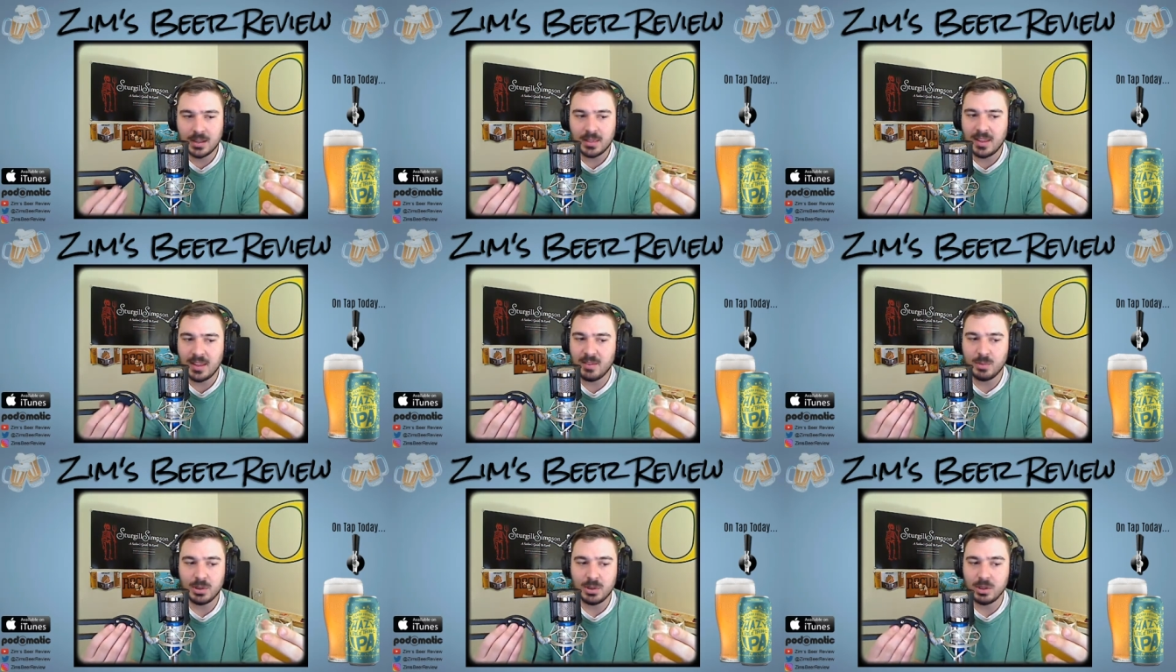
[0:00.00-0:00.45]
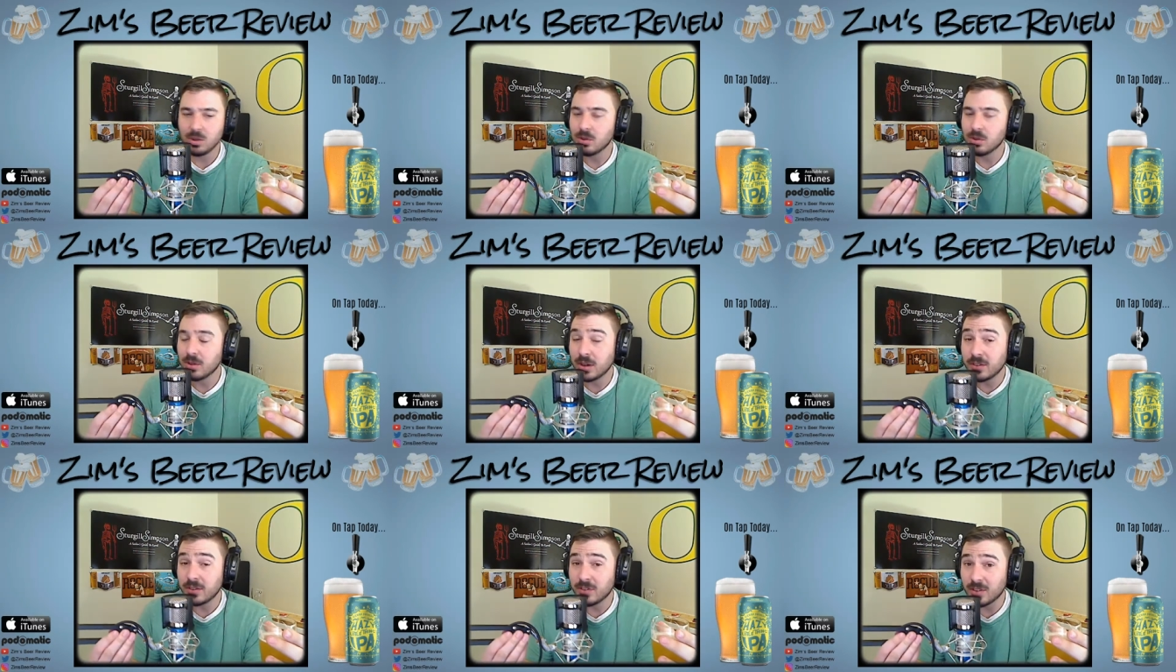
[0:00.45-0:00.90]
They've been
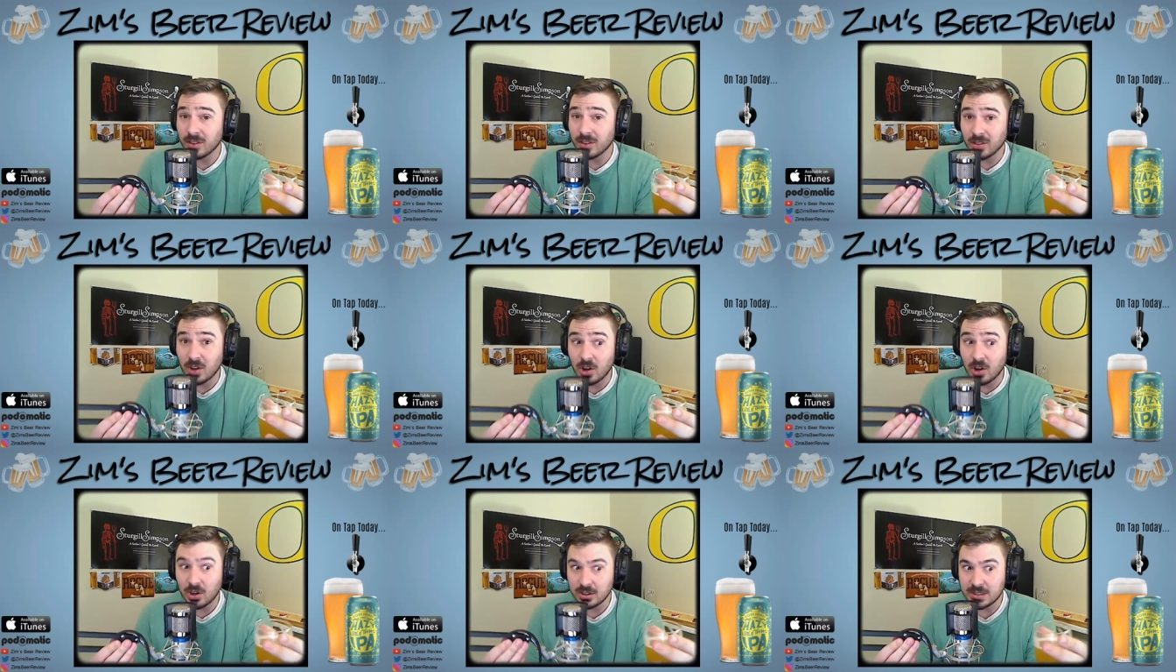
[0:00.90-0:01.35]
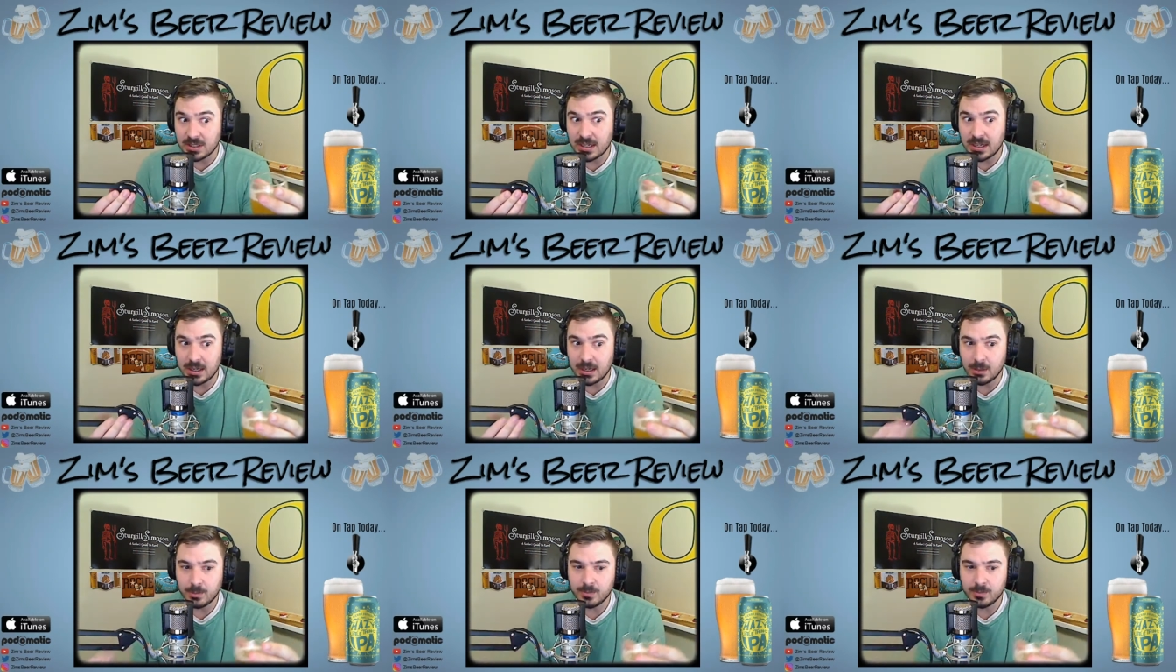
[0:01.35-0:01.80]
doing it for a long
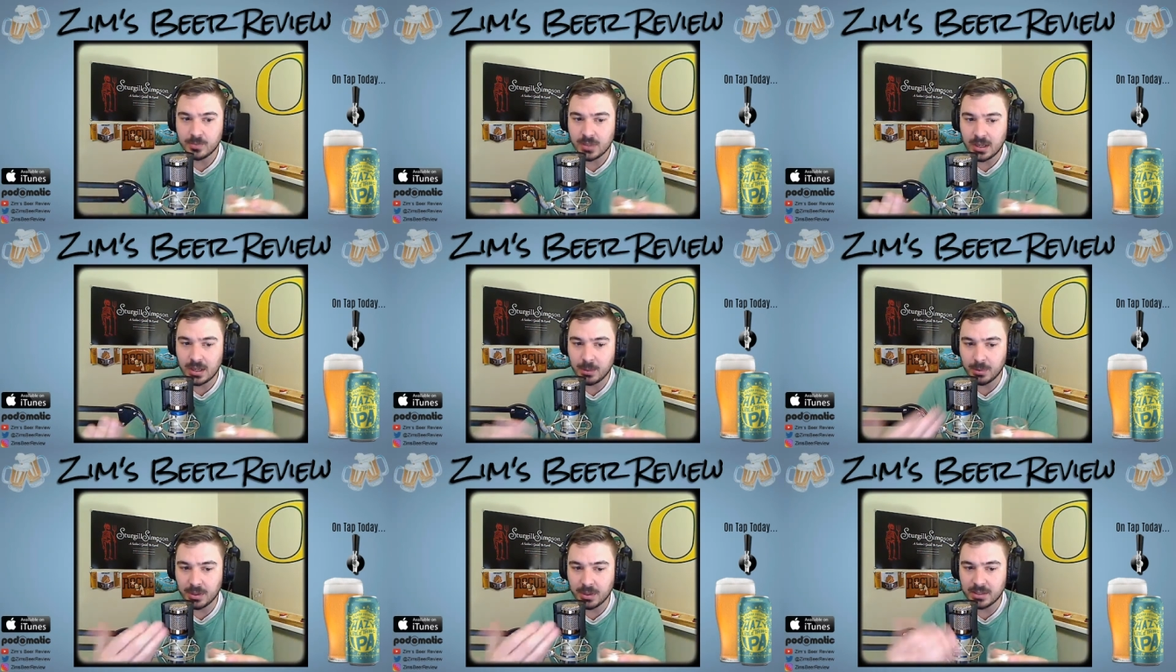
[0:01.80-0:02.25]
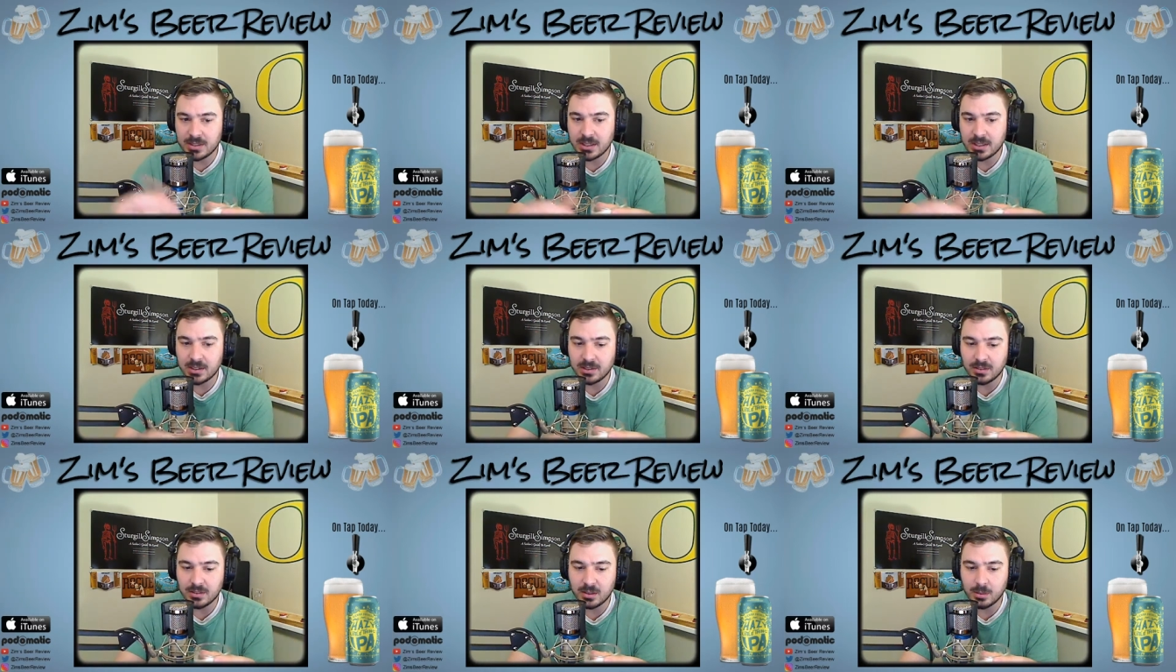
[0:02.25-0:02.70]
time. I'm going to
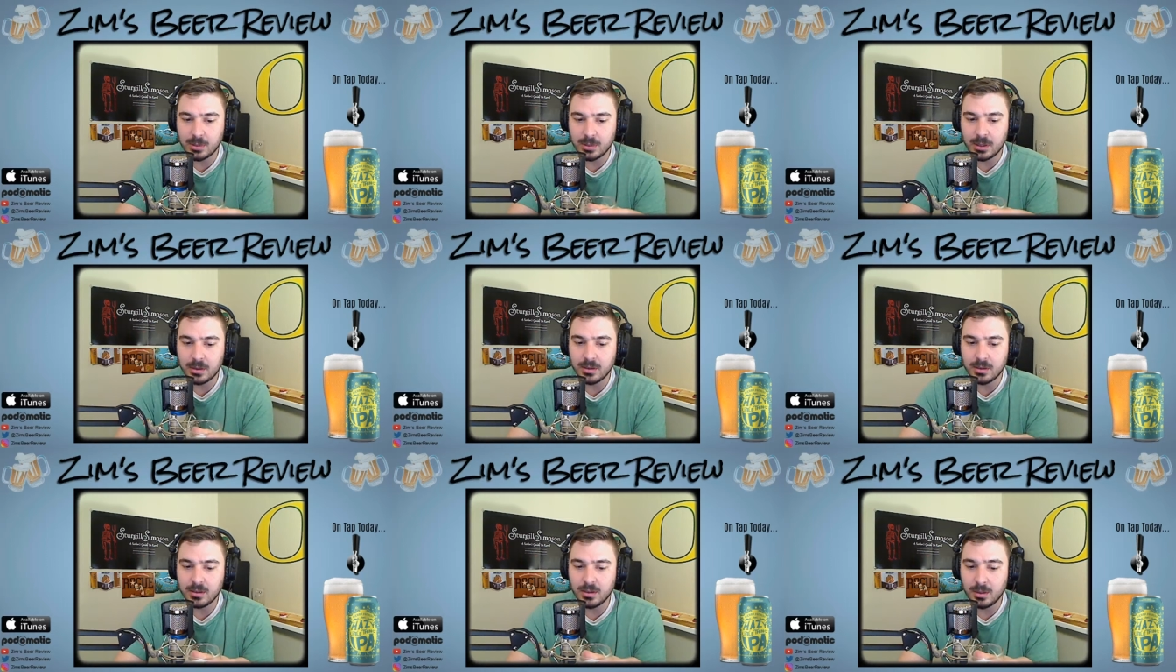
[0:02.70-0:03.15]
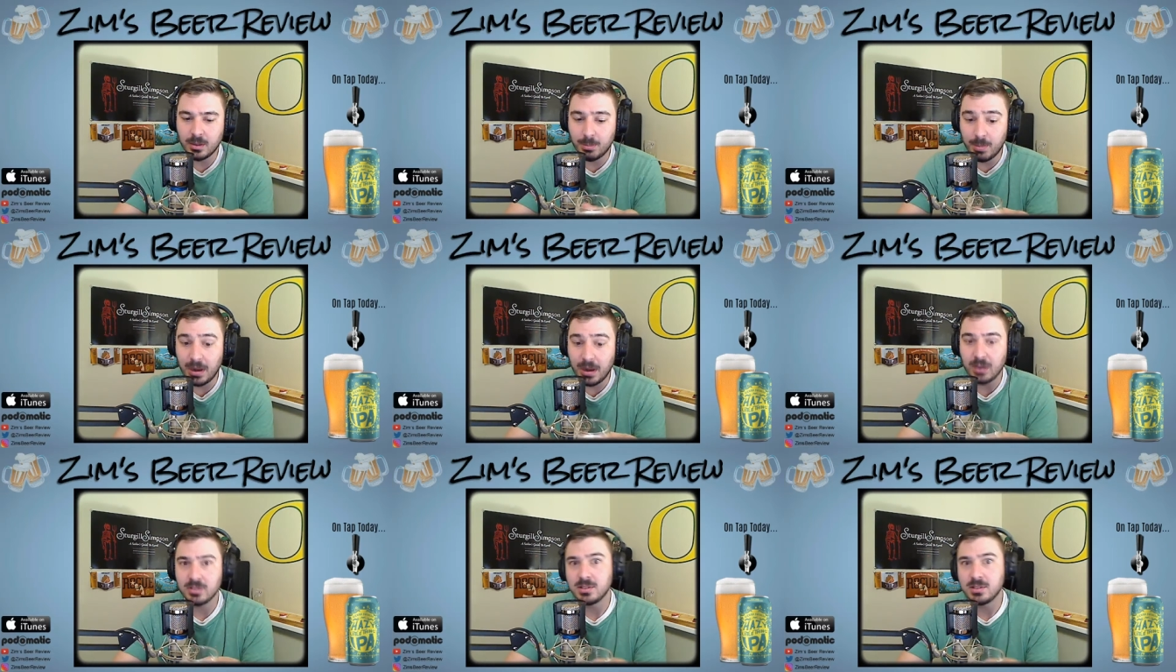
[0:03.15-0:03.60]
tell you a little bit
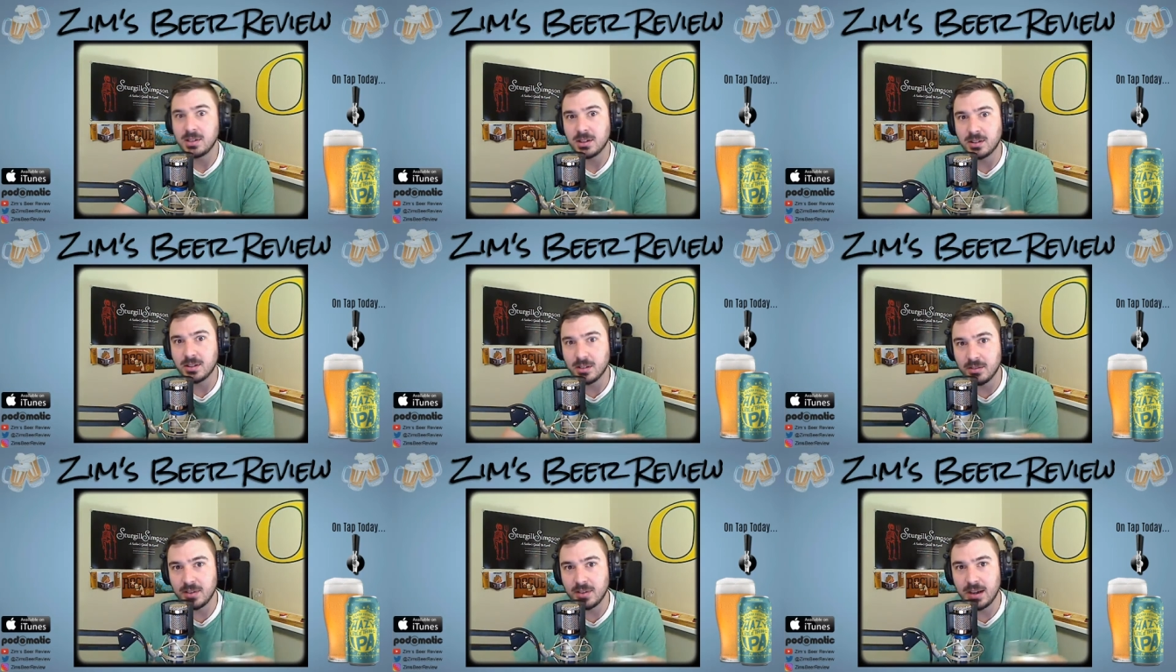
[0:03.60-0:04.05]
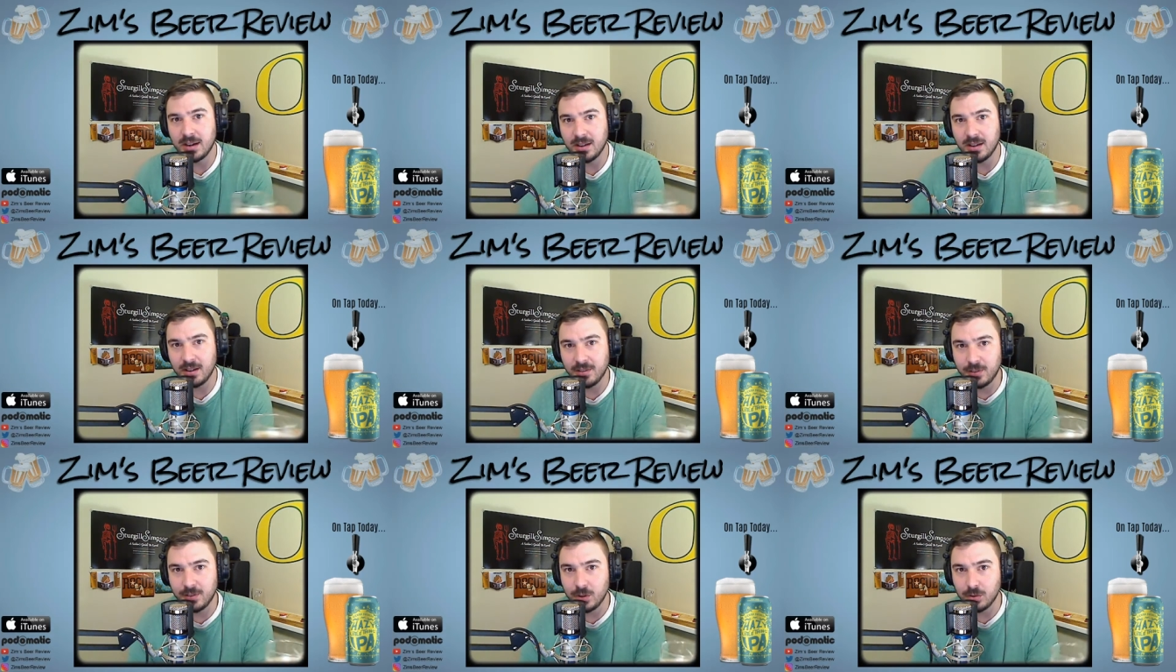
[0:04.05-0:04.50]
about Sierra
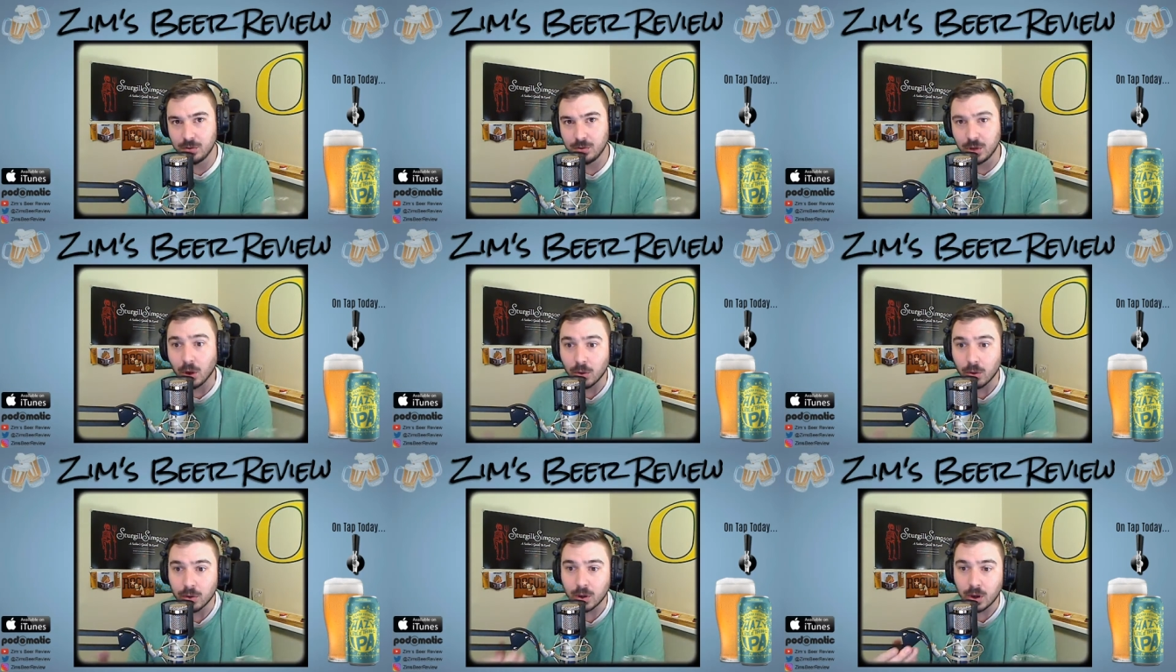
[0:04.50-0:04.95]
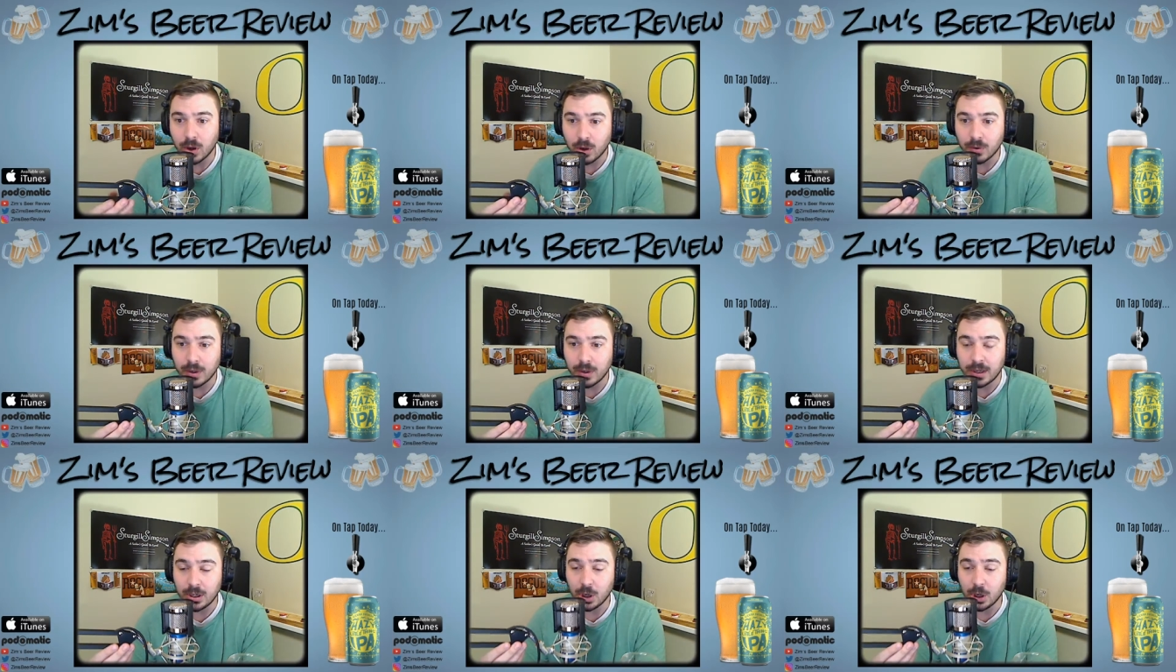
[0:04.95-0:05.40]
Nevada if you don't
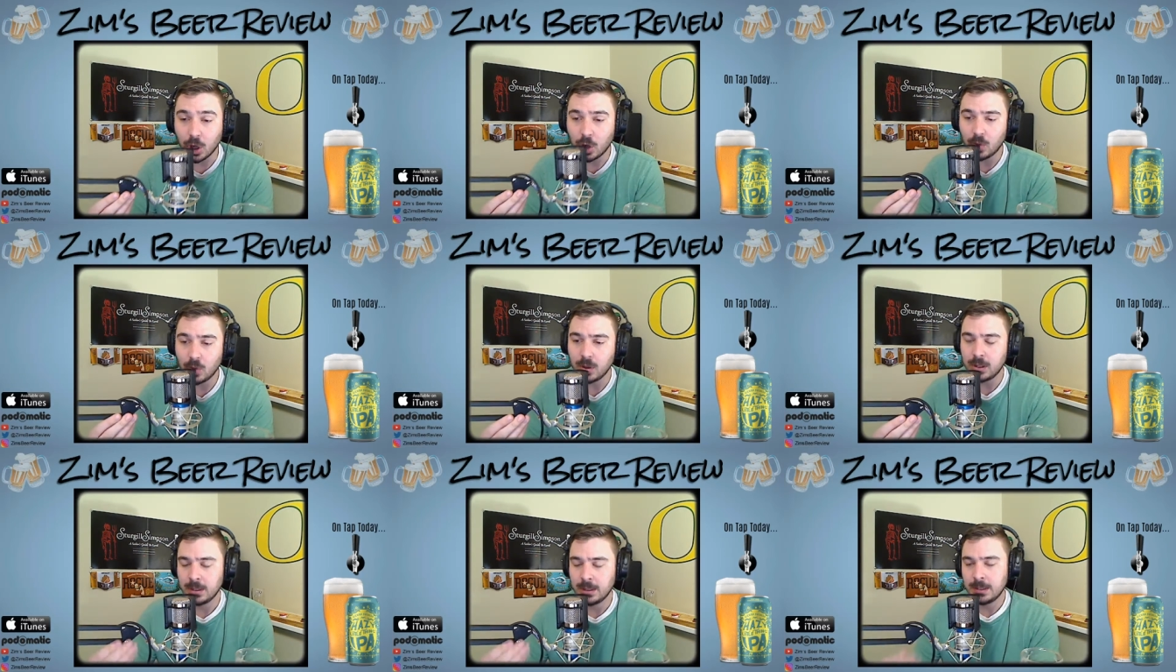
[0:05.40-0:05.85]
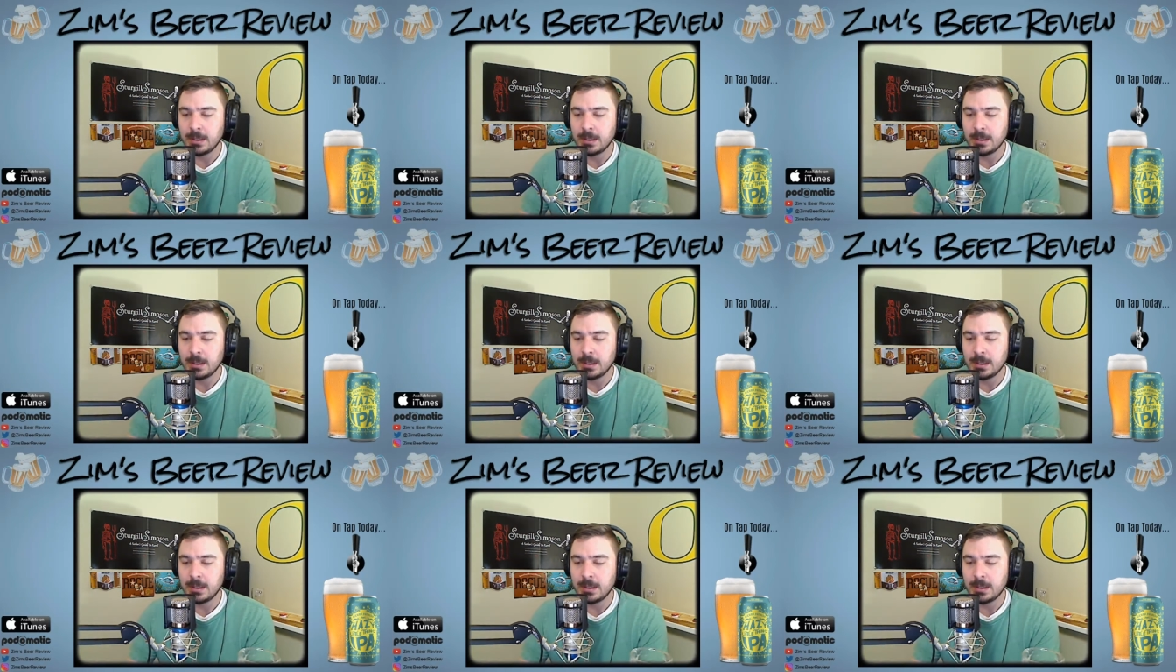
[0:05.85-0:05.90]
already know.